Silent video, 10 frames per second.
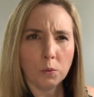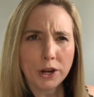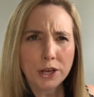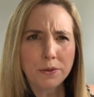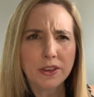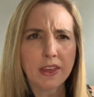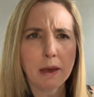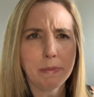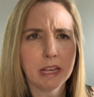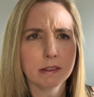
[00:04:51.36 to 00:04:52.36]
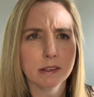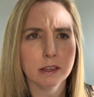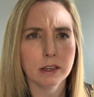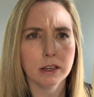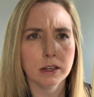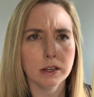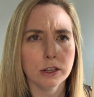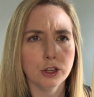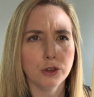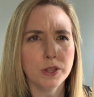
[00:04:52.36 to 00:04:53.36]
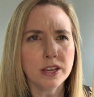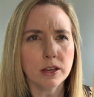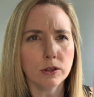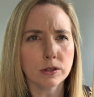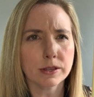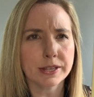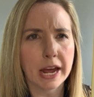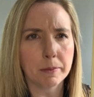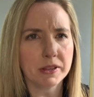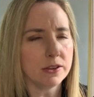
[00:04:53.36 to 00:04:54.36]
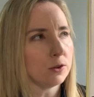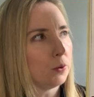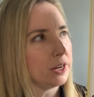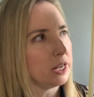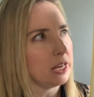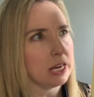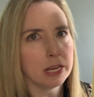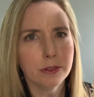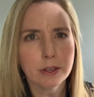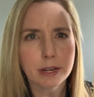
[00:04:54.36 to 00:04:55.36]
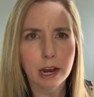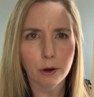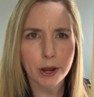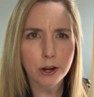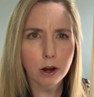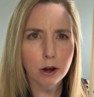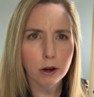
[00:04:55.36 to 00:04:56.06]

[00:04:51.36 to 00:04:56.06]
do you think that means? Do you think that Snapsy's going to eat the narrator?